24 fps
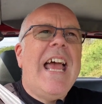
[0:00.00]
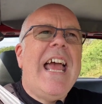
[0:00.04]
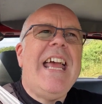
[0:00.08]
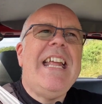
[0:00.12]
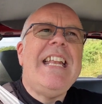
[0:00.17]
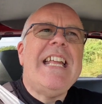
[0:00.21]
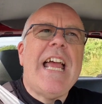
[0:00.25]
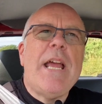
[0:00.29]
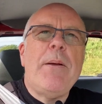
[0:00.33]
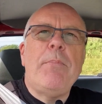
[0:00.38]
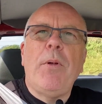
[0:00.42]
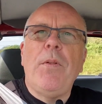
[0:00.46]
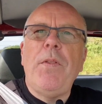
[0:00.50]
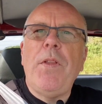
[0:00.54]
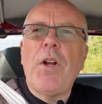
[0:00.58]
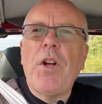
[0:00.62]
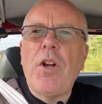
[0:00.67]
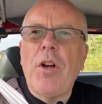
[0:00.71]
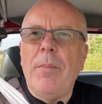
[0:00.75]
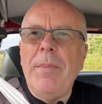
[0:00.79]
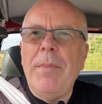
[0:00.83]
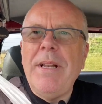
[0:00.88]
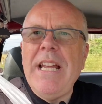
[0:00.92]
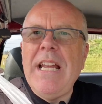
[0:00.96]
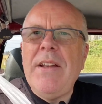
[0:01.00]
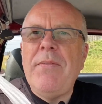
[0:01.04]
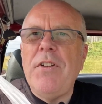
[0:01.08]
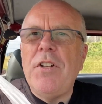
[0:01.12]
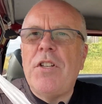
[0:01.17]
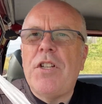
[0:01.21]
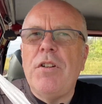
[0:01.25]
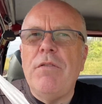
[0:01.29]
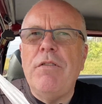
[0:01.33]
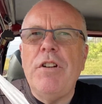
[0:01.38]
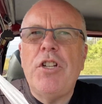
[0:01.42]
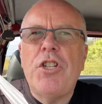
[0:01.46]
enabled the company even
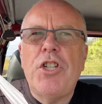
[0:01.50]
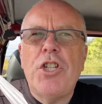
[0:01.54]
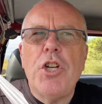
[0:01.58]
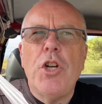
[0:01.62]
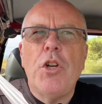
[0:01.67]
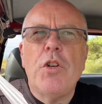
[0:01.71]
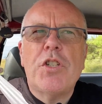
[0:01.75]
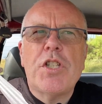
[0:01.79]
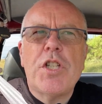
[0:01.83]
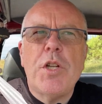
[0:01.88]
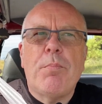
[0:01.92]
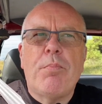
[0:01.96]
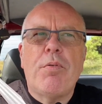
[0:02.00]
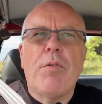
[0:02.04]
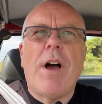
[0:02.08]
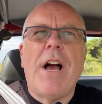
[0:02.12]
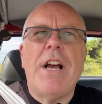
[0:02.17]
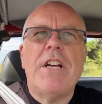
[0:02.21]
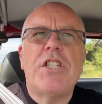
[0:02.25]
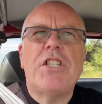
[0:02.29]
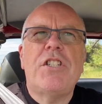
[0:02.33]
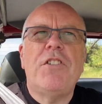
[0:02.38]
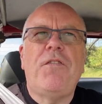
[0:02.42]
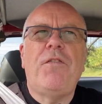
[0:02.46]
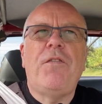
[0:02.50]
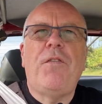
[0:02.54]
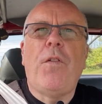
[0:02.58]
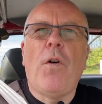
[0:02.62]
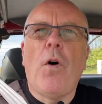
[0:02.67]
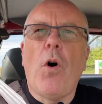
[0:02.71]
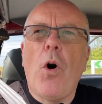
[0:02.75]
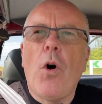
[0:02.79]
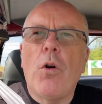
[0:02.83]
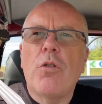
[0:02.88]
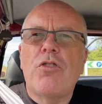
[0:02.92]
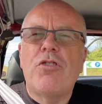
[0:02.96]
to reduce the price to
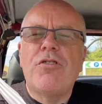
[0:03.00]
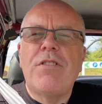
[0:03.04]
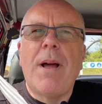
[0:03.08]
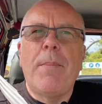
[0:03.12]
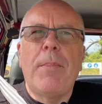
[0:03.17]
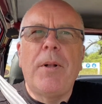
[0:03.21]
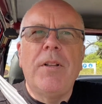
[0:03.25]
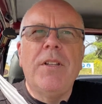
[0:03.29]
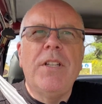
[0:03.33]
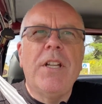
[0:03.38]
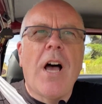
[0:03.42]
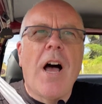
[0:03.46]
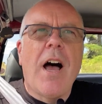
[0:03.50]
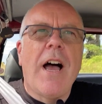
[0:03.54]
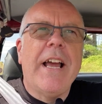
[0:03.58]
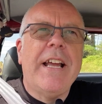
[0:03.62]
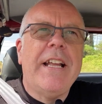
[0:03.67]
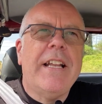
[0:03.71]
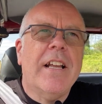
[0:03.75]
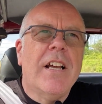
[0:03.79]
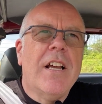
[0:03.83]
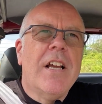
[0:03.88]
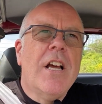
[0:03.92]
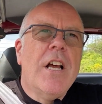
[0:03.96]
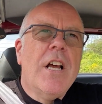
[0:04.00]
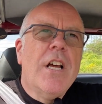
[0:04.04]
4,999,